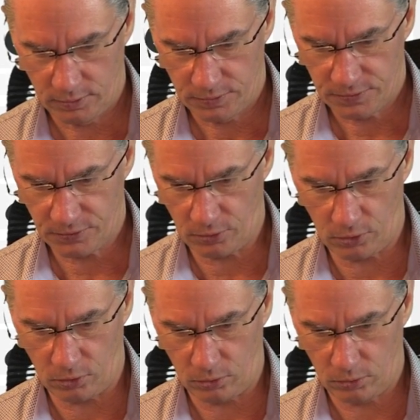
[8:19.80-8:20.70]

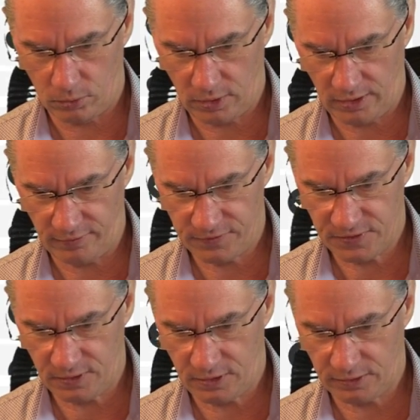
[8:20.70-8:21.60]
So I've
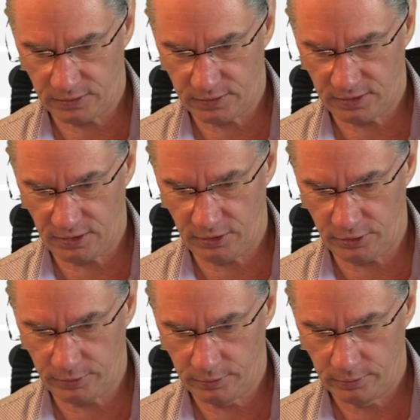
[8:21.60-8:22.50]
seen it
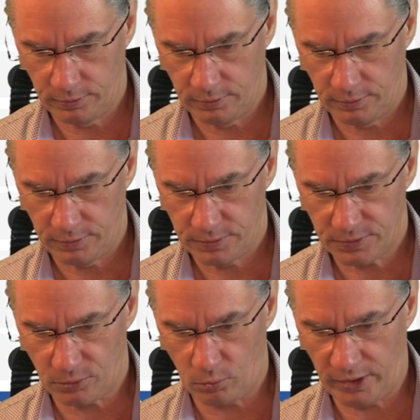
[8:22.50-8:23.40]
here.
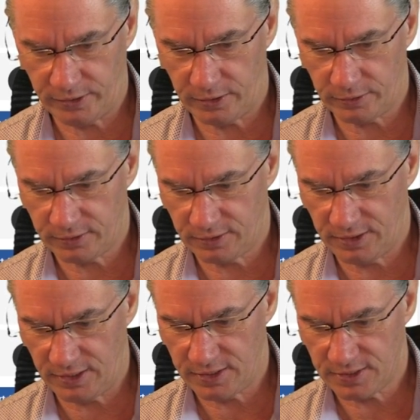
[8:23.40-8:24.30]
So why not
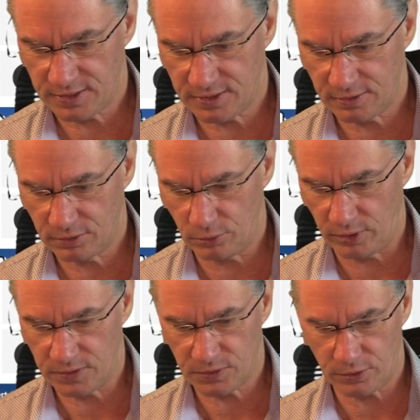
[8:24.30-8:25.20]
this to
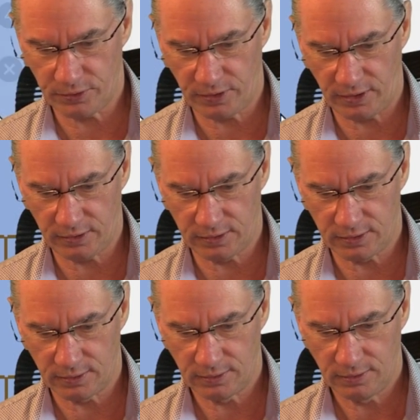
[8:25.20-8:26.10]
insert it?
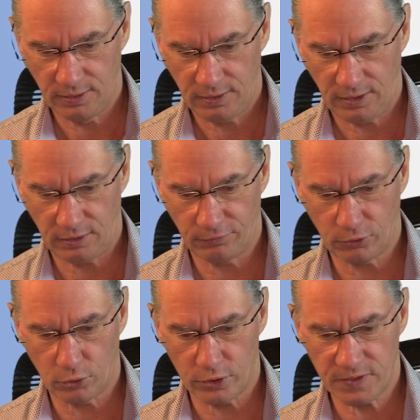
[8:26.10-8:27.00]
And of
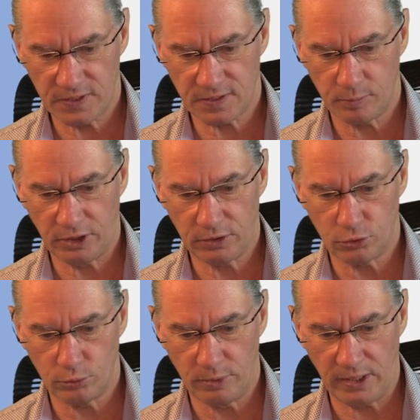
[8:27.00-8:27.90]
course, it's a bit
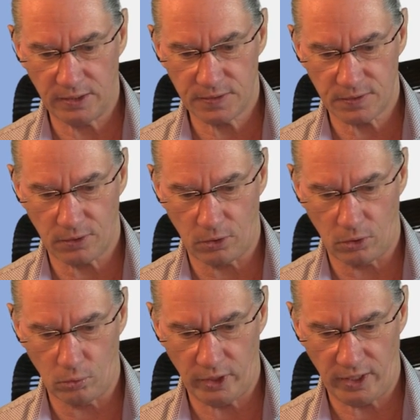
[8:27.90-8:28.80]
too big,
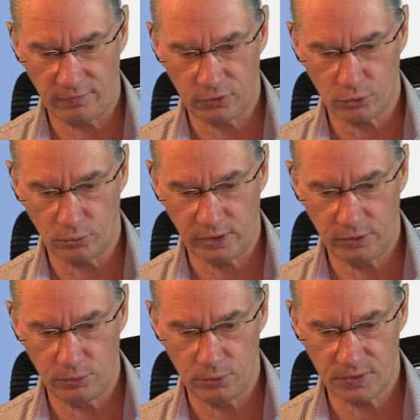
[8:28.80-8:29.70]
so we have to
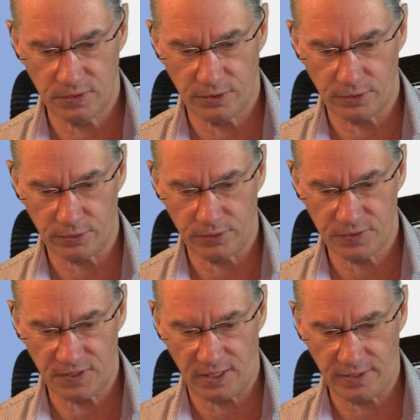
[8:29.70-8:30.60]
reduce the
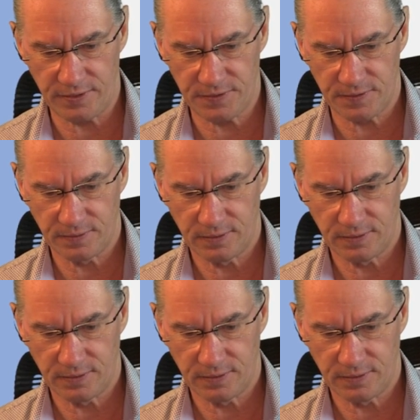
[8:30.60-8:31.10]
size.